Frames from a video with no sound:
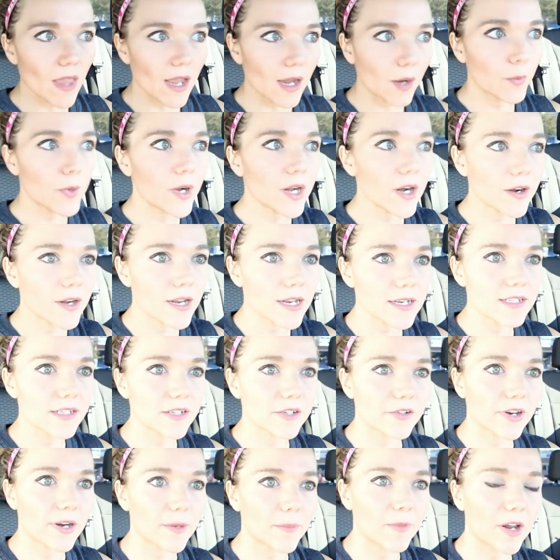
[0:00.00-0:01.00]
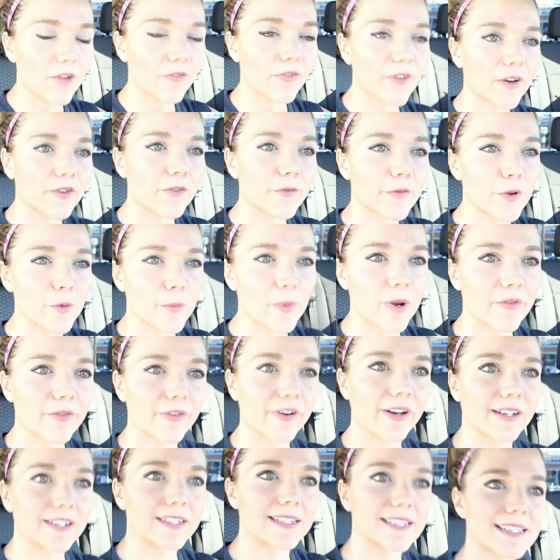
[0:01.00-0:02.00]
I went on Instagram and I found a few of my
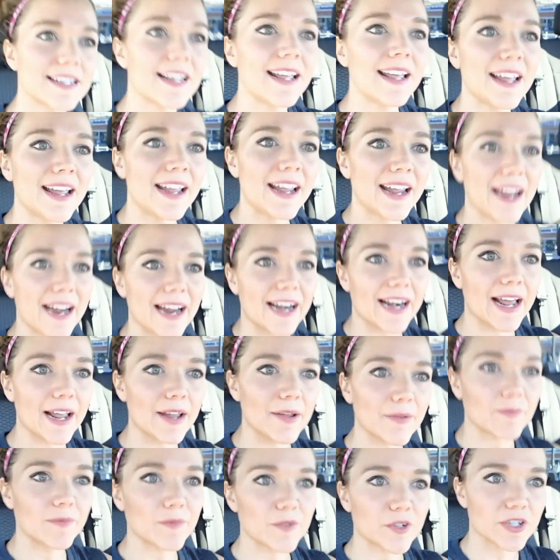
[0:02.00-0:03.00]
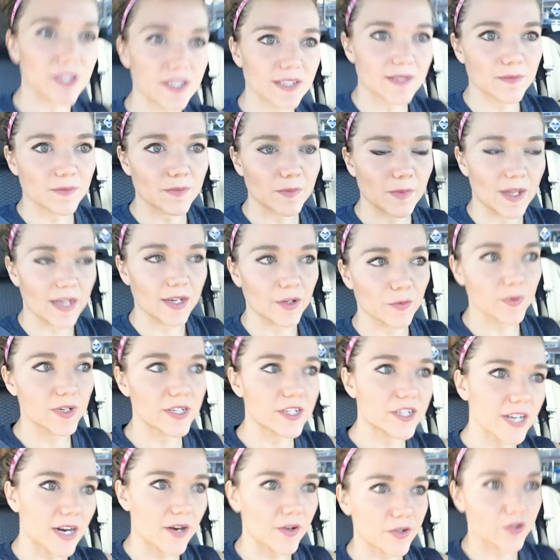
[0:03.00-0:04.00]
friends and I just like
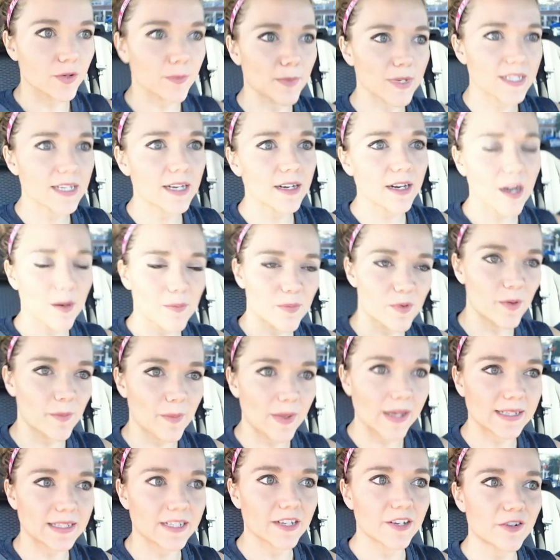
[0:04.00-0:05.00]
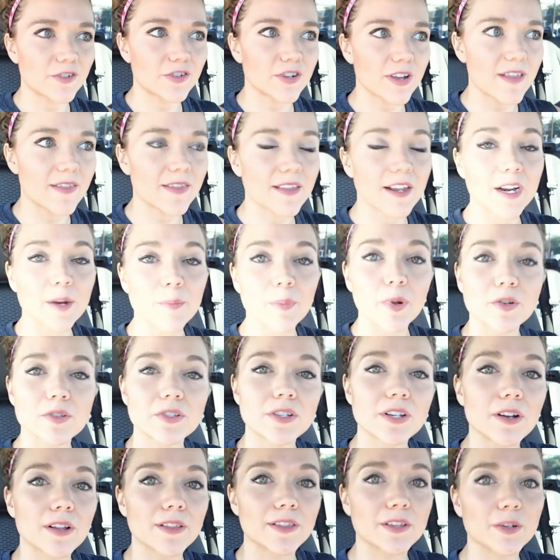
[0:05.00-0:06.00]
reached out to them. I sent a couple of messages and then I
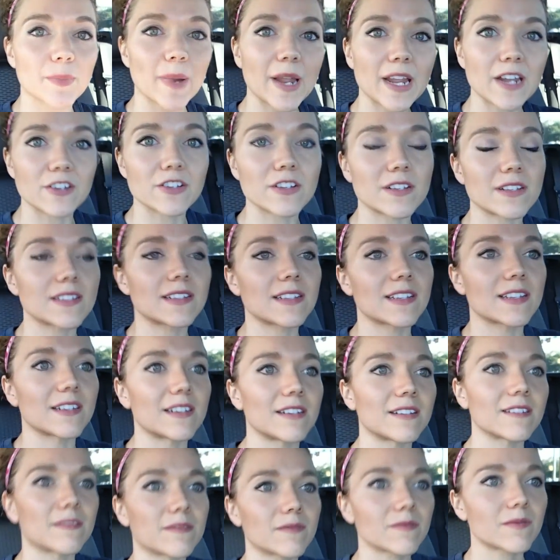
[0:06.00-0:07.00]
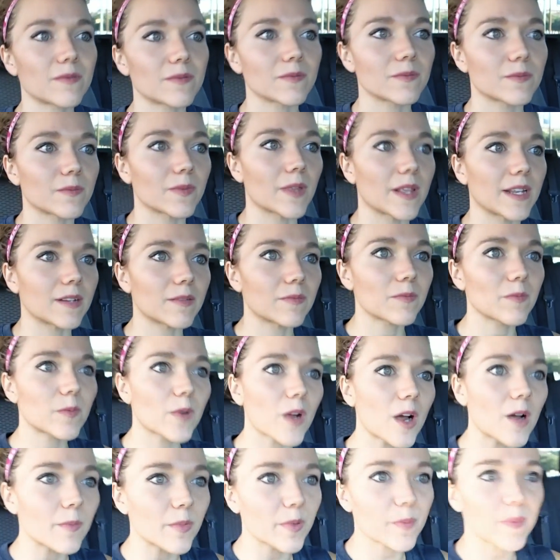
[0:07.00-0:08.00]
posted on their pages and like
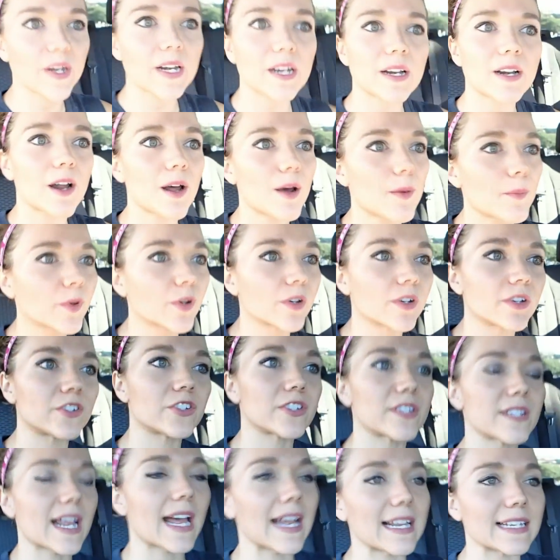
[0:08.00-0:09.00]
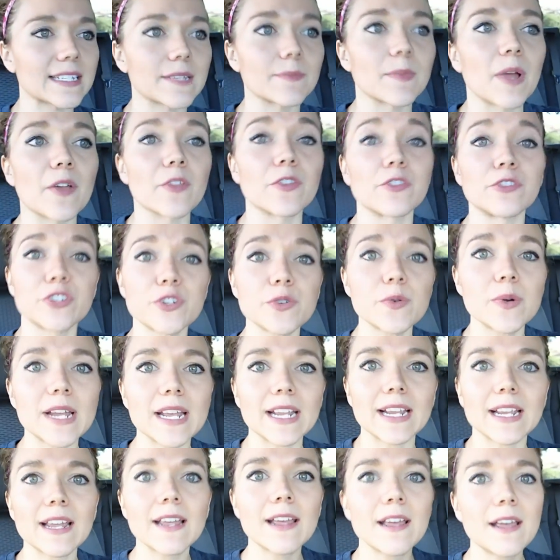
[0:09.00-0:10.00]
complimented them or just asked them how they're
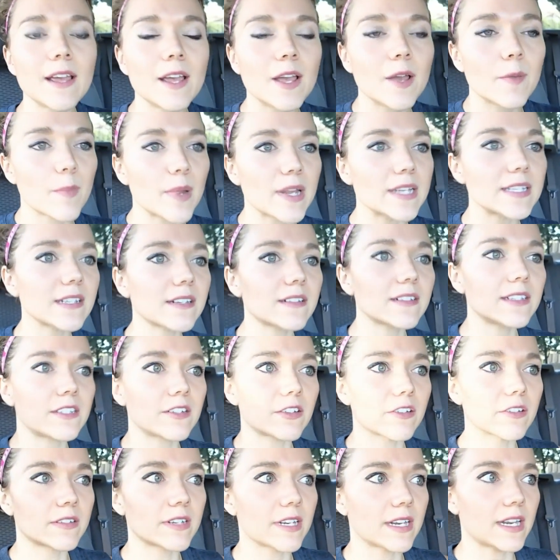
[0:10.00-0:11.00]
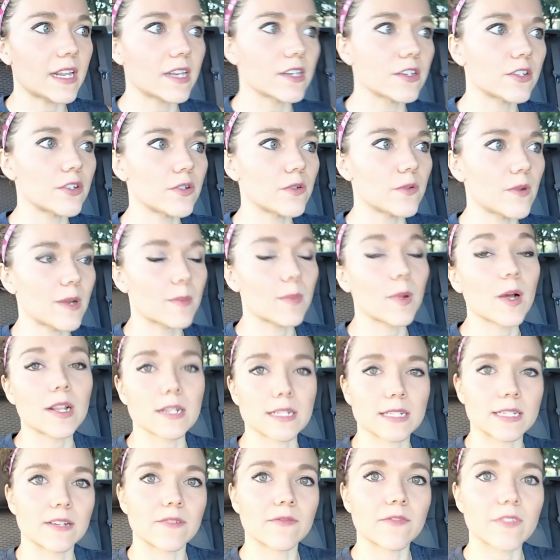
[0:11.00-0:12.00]
doing. Basically turned it into a
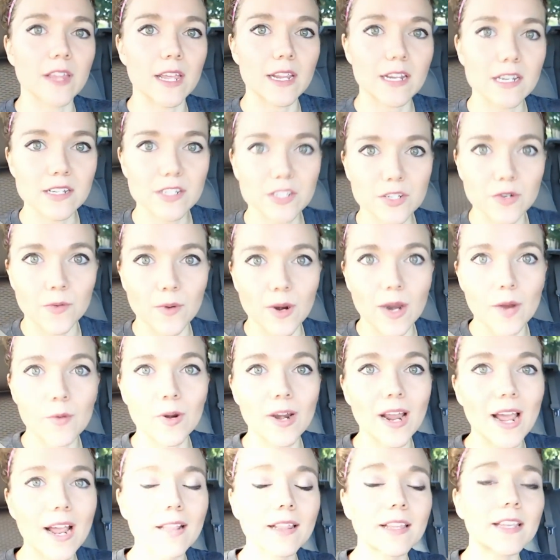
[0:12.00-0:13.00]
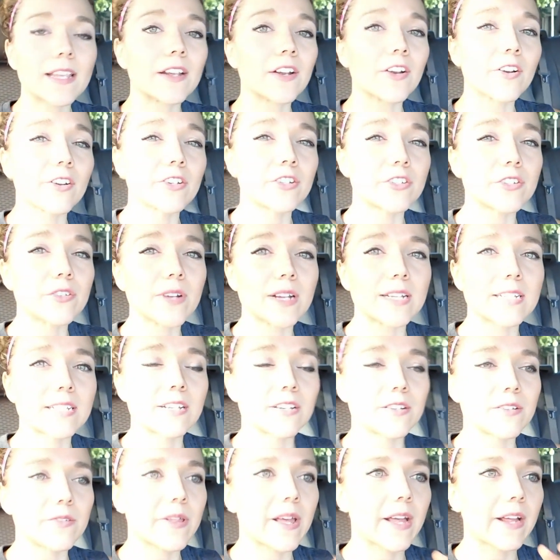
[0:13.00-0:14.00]
positive thing. So I would highly encourage you guys to
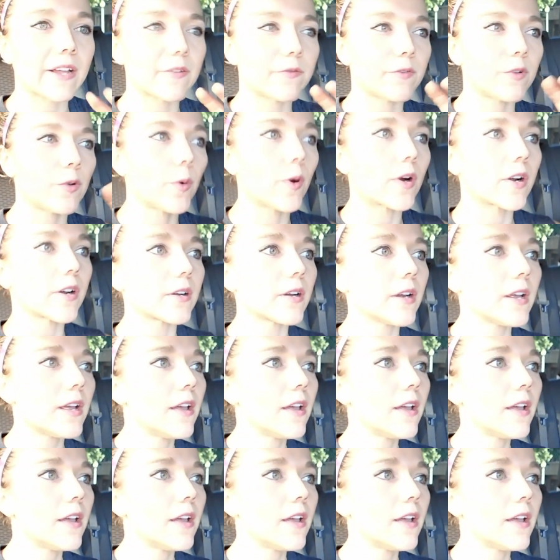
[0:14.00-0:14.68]
do that. If you are